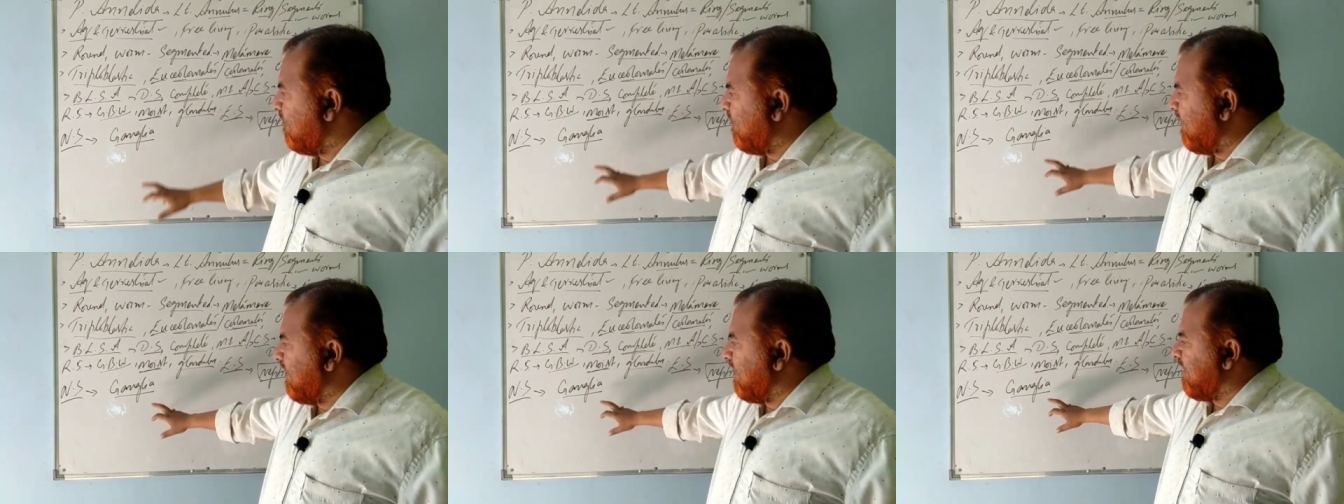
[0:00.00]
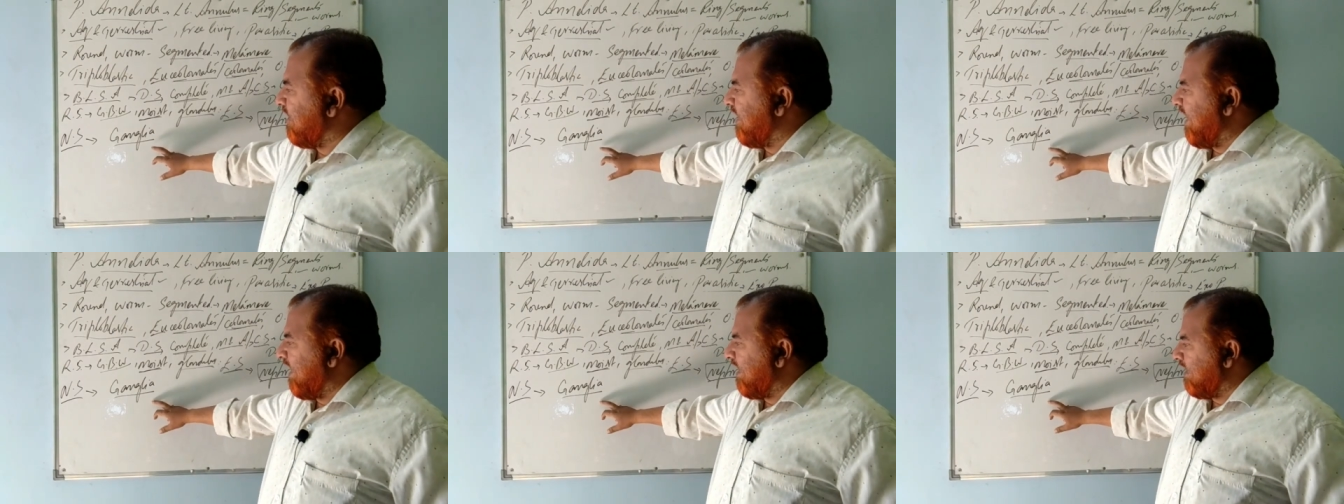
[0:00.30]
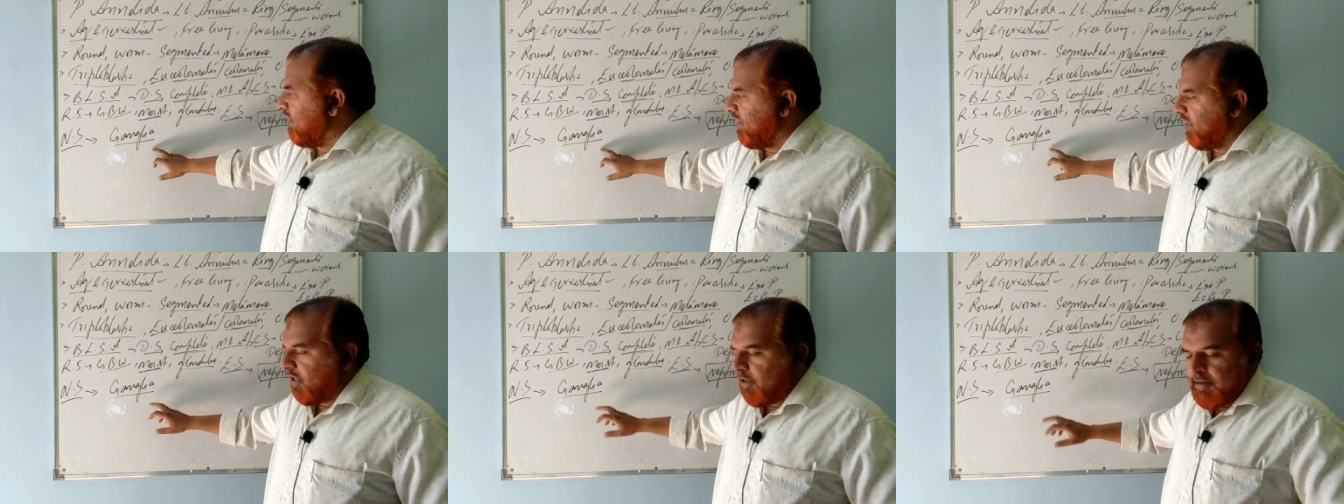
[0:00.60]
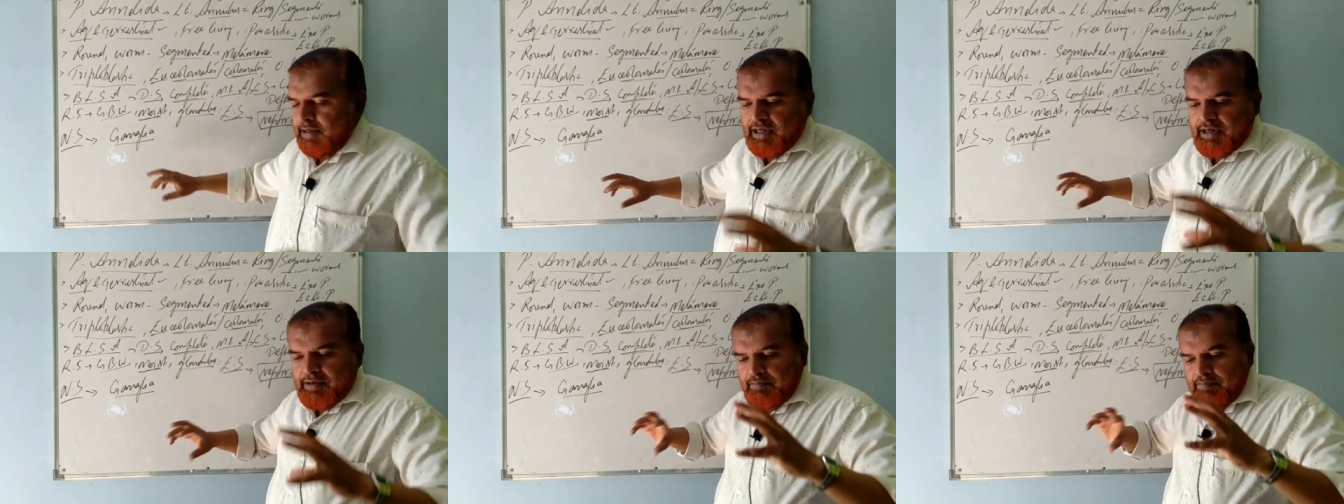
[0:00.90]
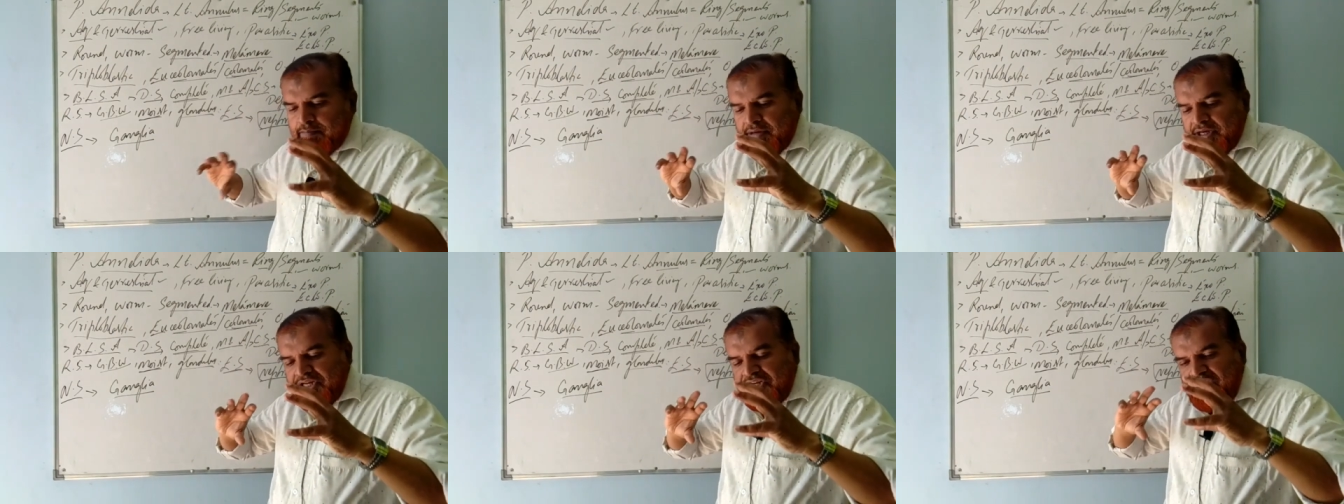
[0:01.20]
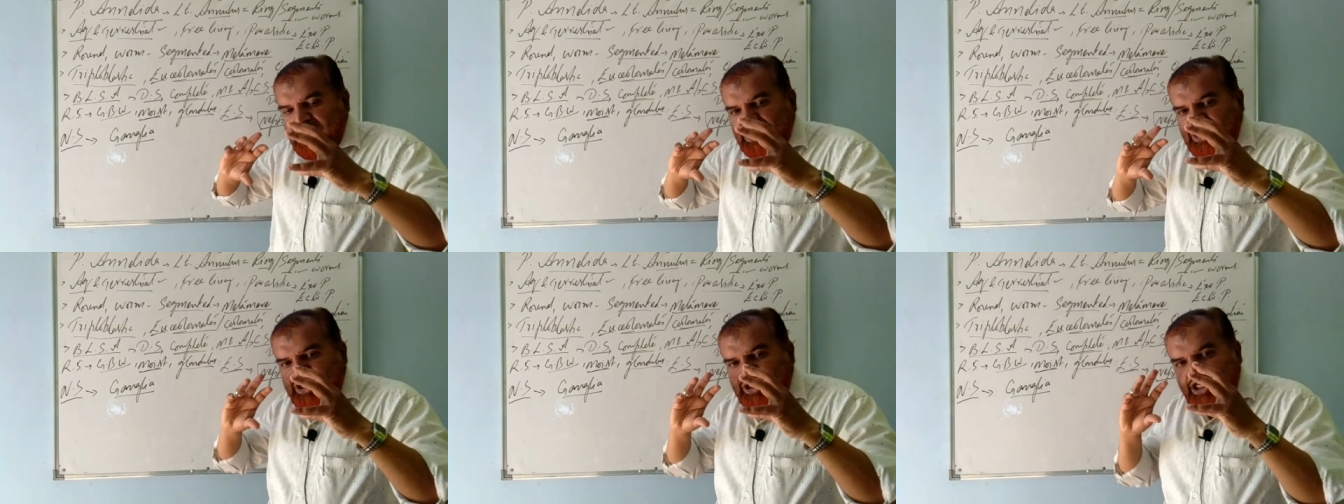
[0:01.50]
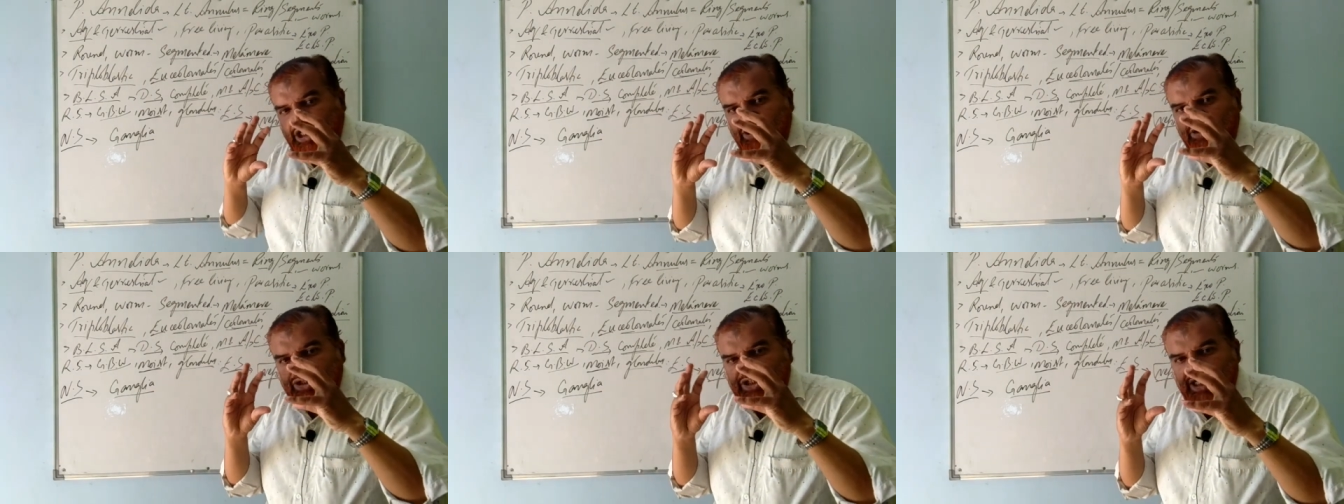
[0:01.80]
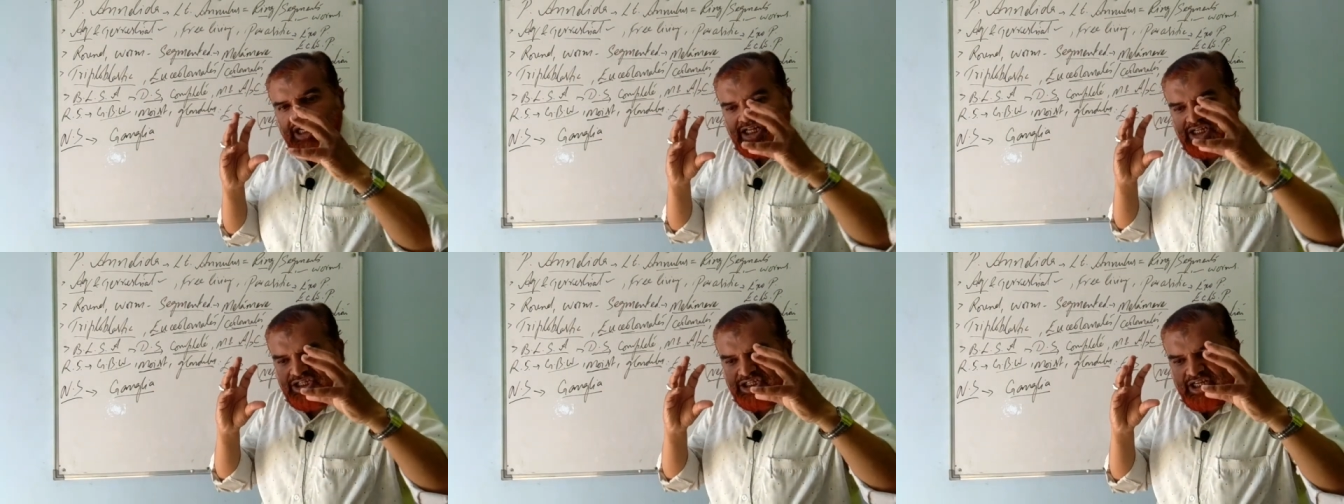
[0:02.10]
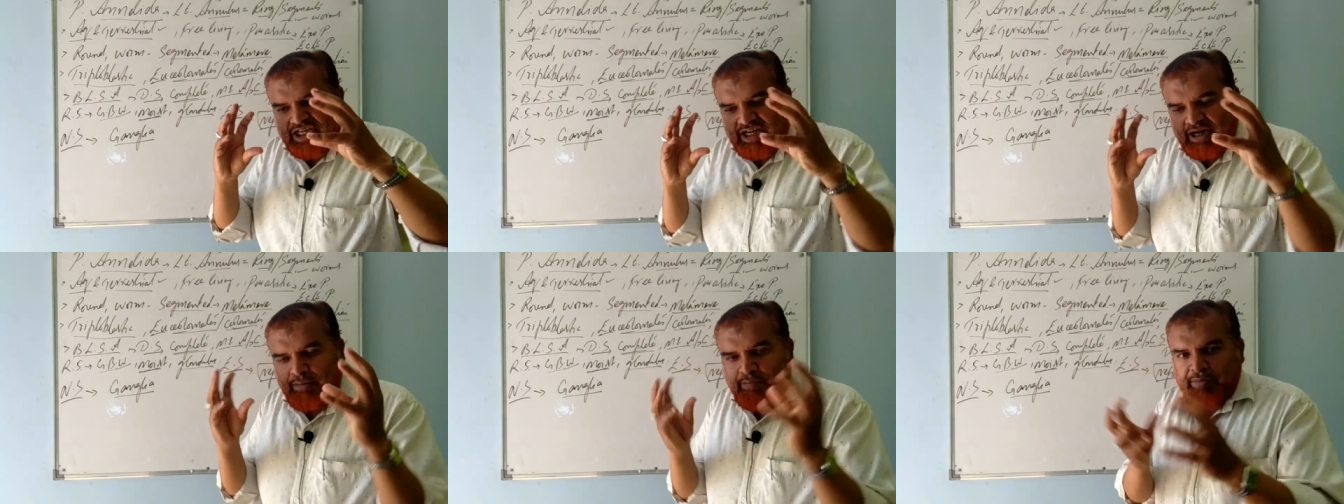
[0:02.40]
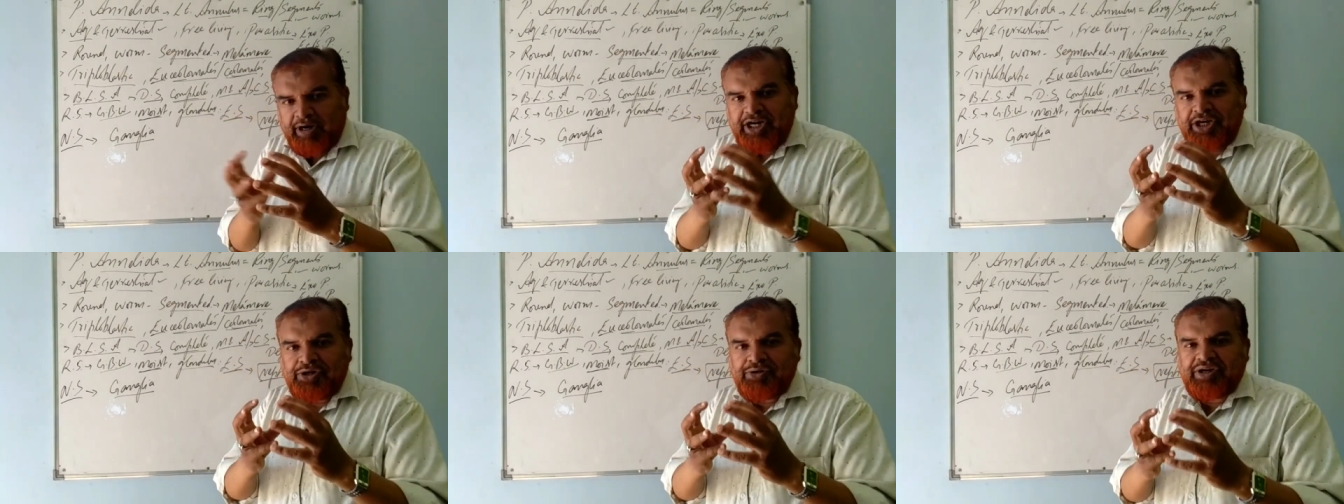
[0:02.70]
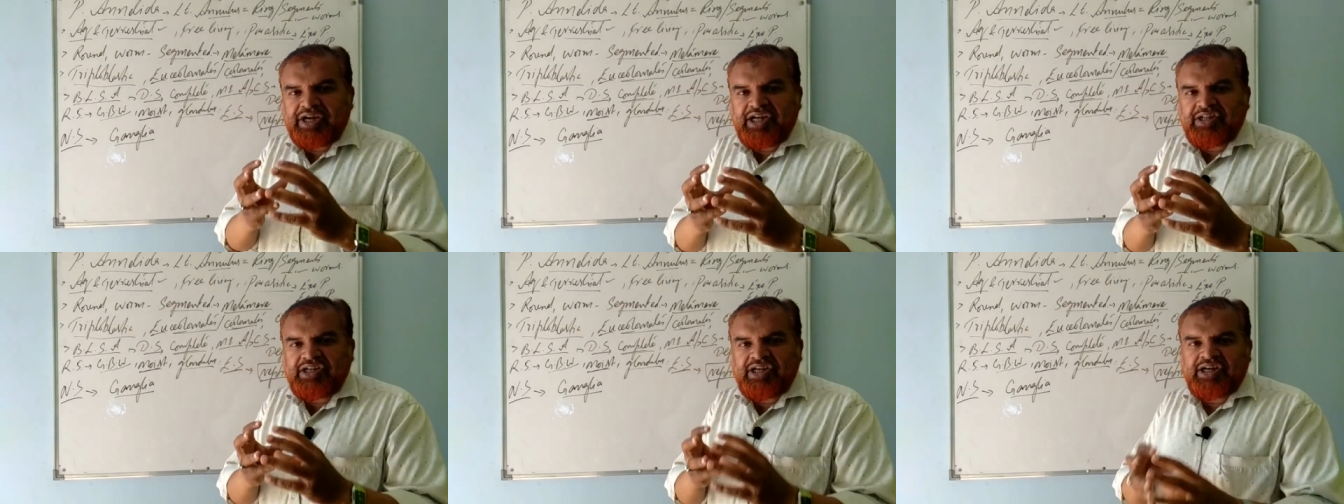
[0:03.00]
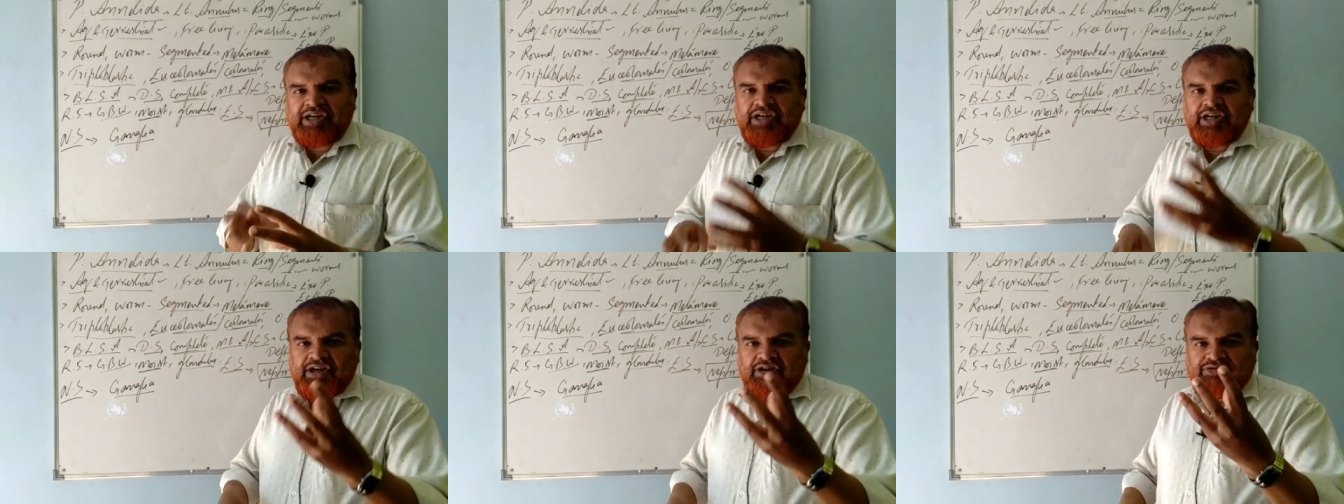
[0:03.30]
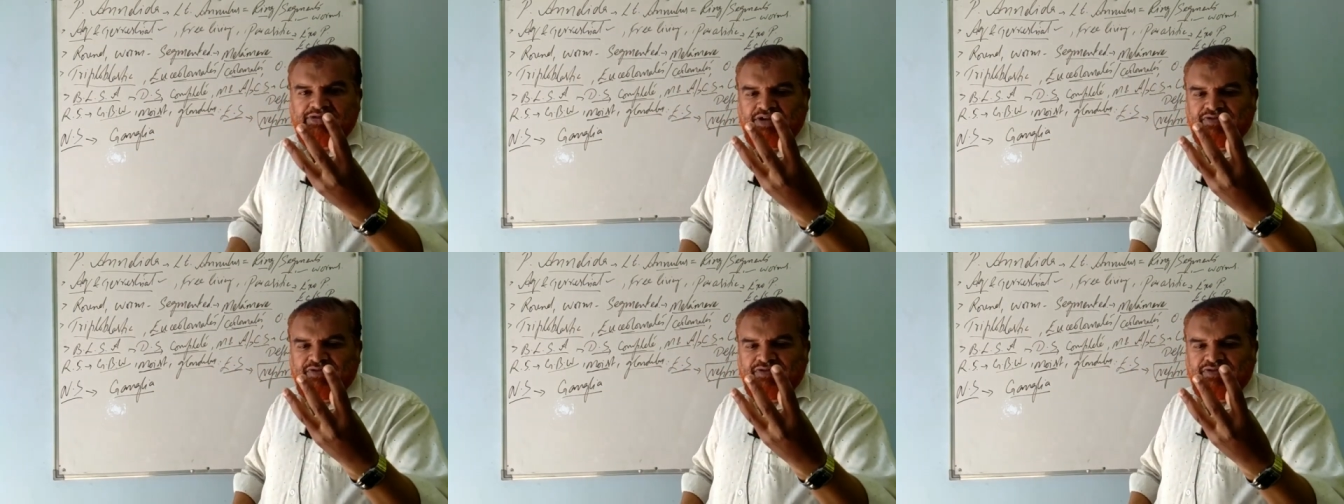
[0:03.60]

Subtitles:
right? Ganglia. Many nerve cells, they combine together,